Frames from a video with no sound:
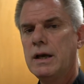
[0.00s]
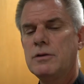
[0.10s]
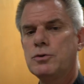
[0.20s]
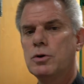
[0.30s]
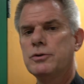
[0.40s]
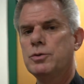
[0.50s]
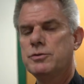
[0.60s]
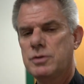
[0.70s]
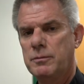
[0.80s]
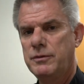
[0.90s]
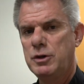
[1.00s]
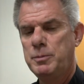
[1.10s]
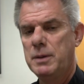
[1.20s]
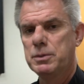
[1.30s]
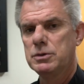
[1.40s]
And of course, when some of these
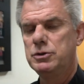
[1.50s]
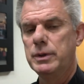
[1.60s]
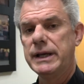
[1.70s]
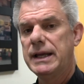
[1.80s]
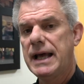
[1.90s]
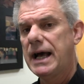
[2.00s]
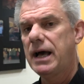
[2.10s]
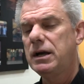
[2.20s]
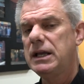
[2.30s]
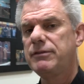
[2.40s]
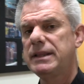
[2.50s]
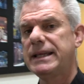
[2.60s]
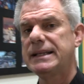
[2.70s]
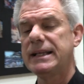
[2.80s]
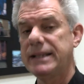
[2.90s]
people are doing it, I don't even
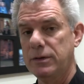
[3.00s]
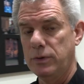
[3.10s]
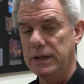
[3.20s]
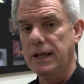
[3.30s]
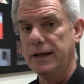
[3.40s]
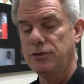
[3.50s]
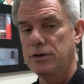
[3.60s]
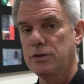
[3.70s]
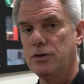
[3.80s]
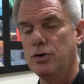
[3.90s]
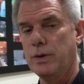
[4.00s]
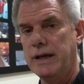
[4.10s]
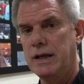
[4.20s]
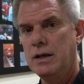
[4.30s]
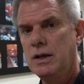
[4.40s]
think that they realize that they're
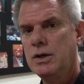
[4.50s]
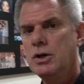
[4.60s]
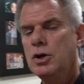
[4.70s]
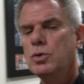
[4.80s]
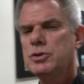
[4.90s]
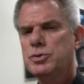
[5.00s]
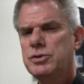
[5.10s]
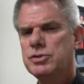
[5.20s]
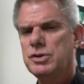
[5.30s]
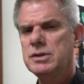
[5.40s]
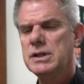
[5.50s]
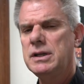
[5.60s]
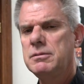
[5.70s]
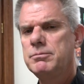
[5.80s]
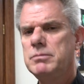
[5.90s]
doing it, which would
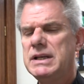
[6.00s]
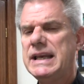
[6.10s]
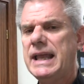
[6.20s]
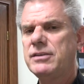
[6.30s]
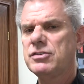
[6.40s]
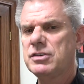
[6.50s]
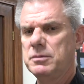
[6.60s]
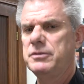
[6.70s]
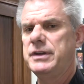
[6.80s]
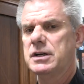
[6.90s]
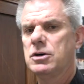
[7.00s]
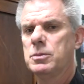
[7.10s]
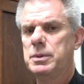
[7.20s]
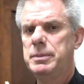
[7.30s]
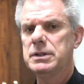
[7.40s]
certainly mitigate some of their
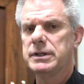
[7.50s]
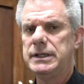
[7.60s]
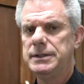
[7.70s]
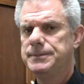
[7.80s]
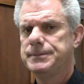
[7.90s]
culpability